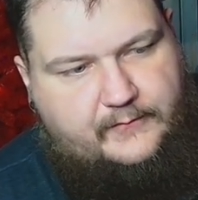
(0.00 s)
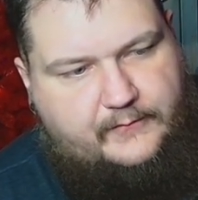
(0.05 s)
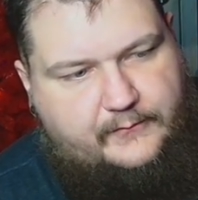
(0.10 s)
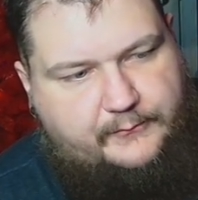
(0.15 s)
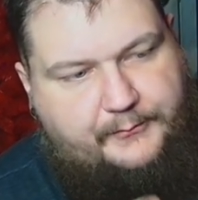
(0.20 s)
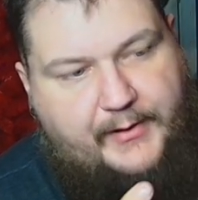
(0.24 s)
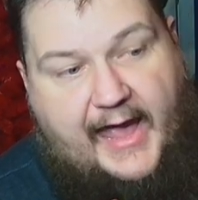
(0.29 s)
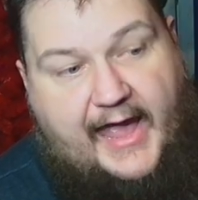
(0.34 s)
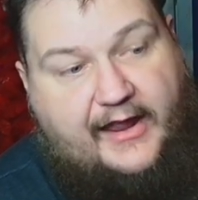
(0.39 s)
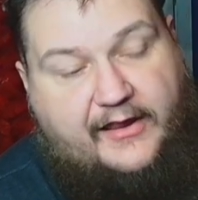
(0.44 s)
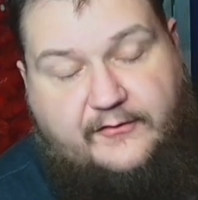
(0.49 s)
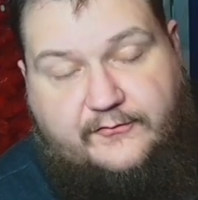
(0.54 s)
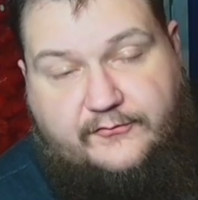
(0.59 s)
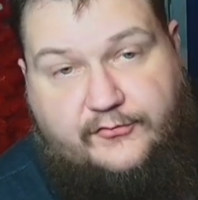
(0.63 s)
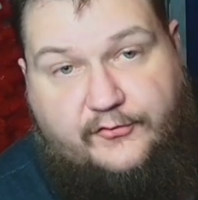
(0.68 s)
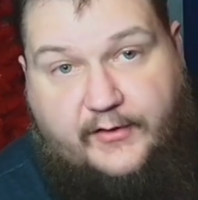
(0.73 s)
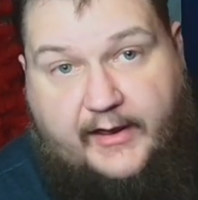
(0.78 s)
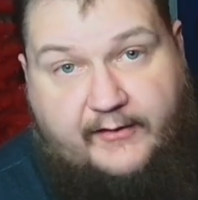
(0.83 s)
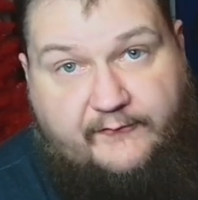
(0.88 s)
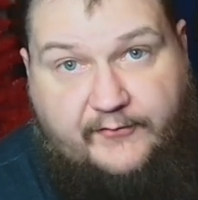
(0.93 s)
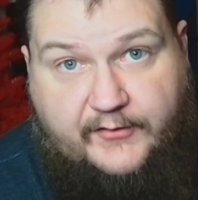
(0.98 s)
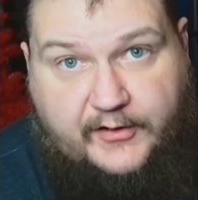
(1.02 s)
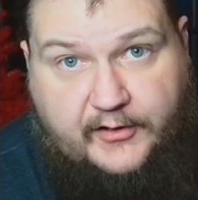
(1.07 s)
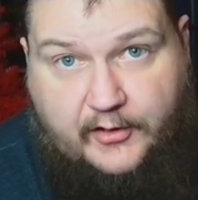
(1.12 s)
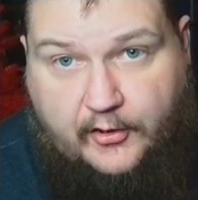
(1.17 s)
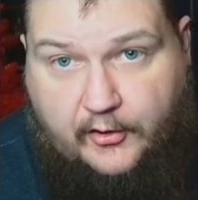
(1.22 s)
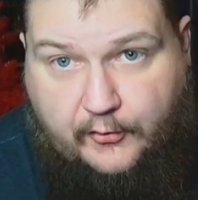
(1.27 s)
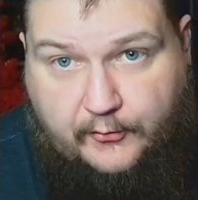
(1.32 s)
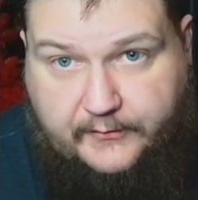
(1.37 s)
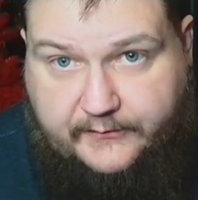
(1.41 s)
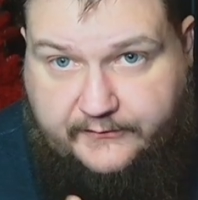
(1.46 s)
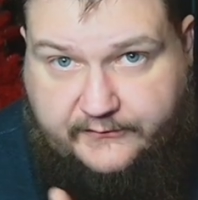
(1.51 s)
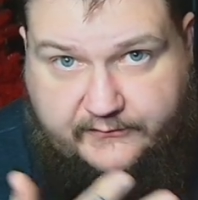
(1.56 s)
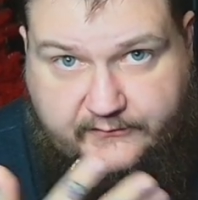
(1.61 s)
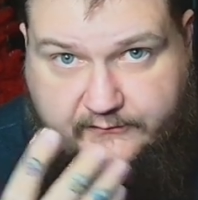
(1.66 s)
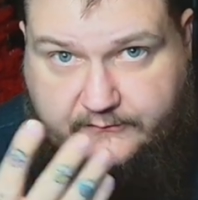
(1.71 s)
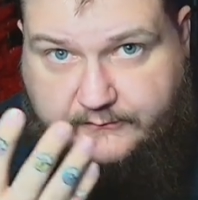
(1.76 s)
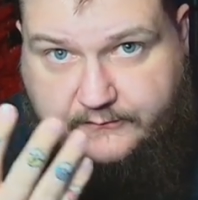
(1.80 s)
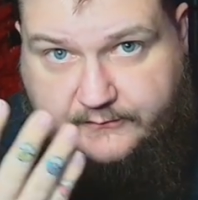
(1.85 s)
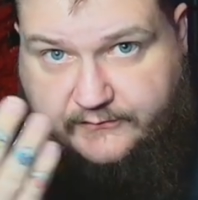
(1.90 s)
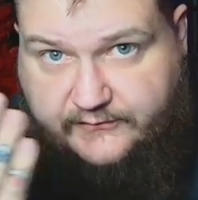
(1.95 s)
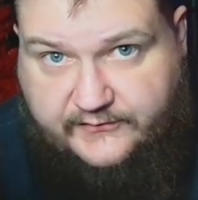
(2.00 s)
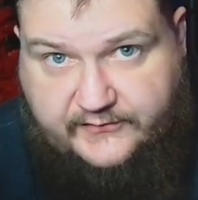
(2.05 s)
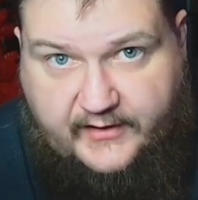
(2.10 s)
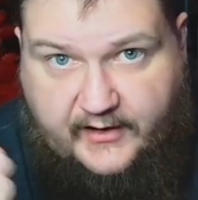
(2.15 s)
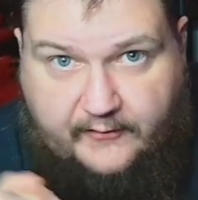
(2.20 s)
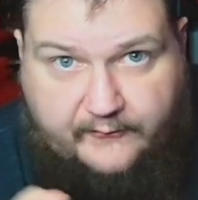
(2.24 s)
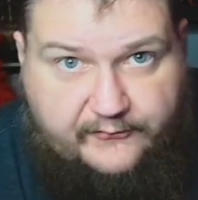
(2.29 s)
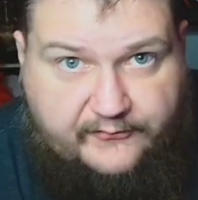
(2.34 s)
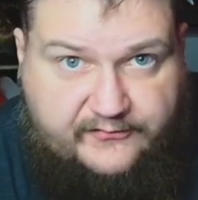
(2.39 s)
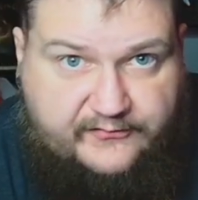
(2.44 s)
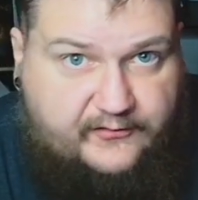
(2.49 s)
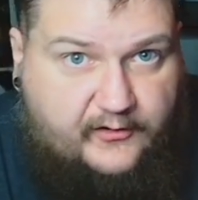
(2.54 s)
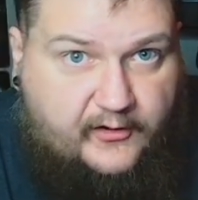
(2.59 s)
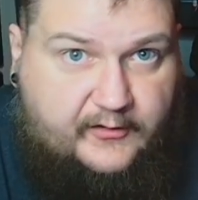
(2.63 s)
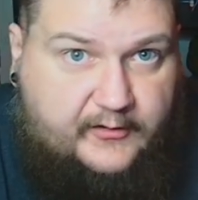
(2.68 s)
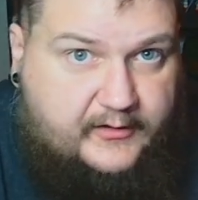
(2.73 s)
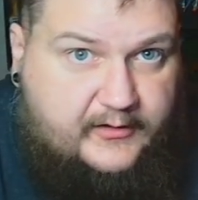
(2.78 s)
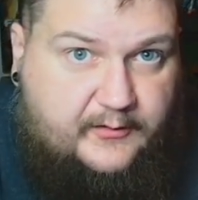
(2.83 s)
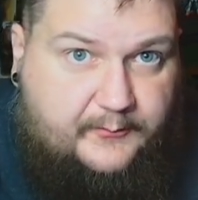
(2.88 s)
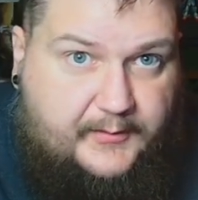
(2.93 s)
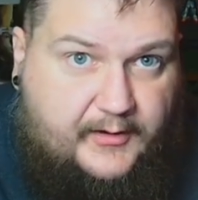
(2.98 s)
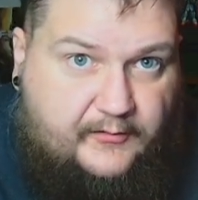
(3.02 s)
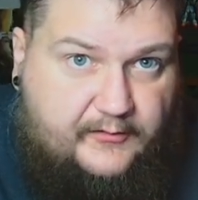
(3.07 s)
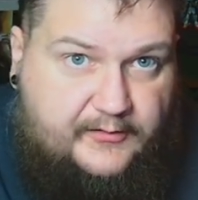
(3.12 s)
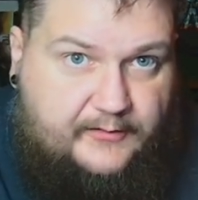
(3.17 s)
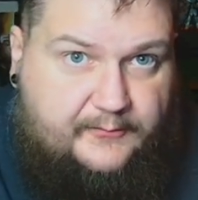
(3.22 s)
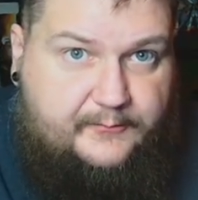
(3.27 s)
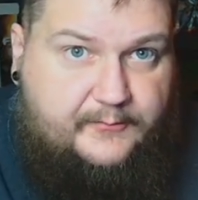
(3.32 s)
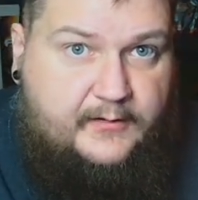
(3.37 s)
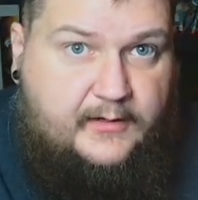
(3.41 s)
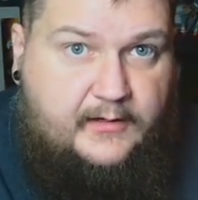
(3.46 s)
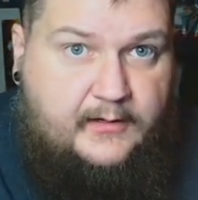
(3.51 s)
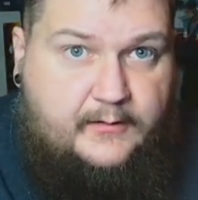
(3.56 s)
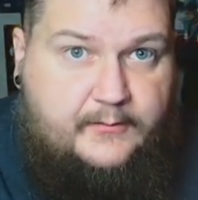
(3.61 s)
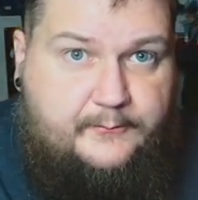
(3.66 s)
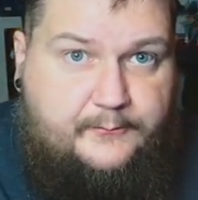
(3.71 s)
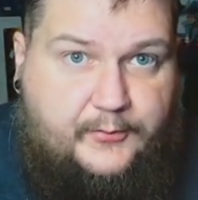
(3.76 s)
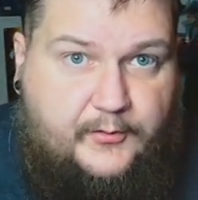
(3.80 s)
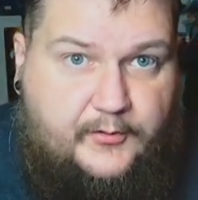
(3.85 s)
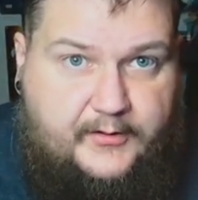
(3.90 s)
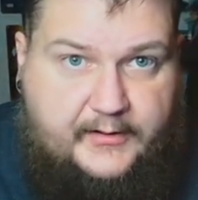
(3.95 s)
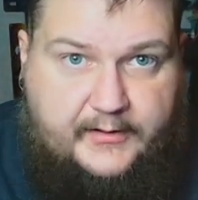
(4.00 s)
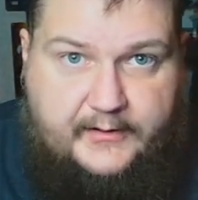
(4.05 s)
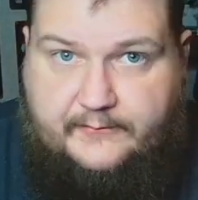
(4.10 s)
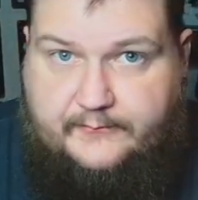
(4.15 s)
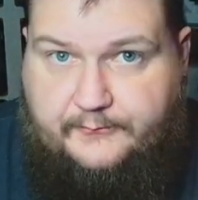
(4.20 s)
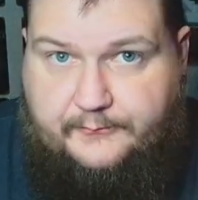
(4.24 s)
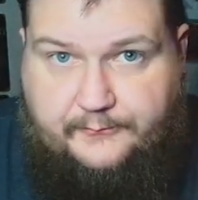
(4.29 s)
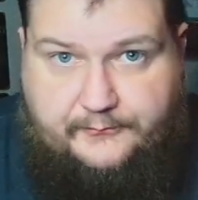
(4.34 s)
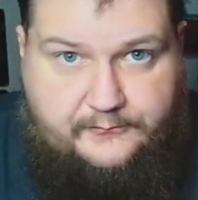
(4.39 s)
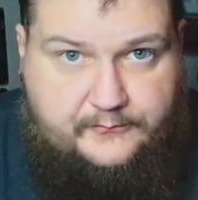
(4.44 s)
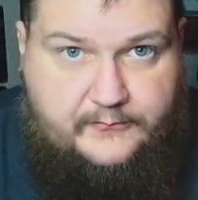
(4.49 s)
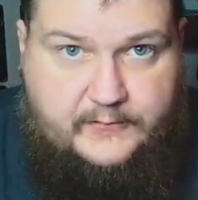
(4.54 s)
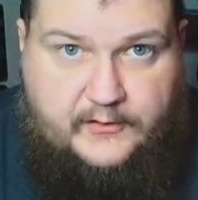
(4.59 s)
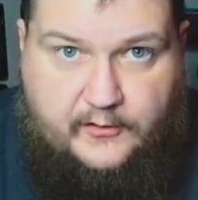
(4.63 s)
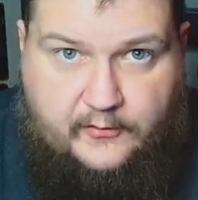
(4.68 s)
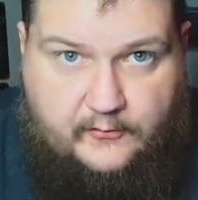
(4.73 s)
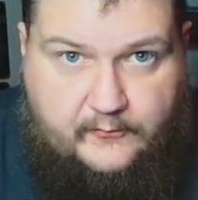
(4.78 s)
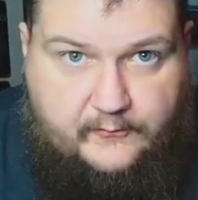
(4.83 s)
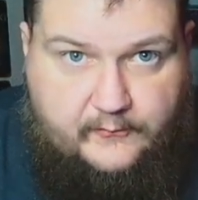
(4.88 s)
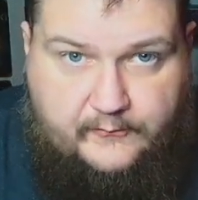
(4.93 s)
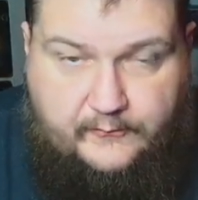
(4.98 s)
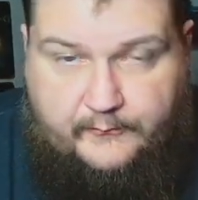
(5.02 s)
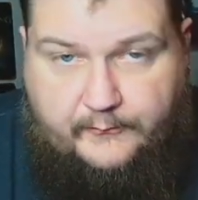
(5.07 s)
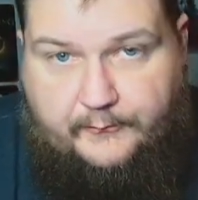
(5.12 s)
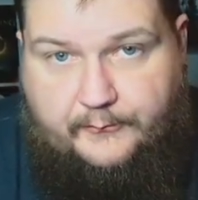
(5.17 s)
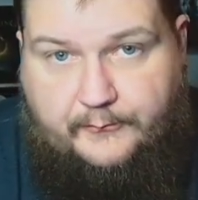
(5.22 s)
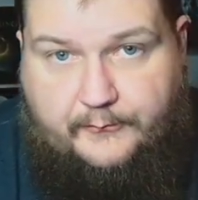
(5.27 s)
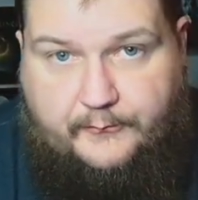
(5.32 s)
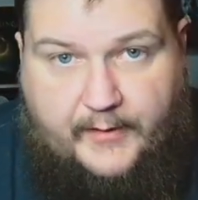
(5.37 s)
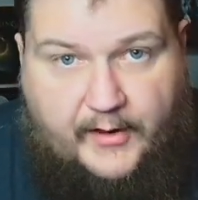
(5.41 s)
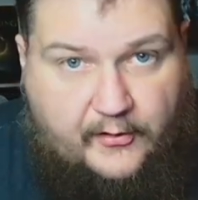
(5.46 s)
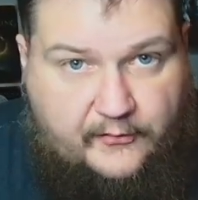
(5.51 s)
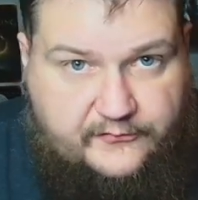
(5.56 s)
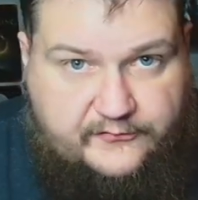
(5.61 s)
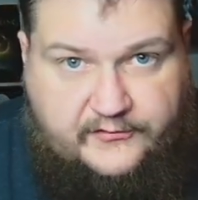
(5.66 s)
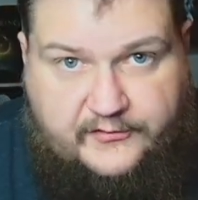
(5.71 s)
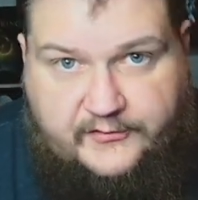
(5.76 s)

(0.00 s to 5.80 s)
back to that video and s- instead of talking about him putting you know Mel's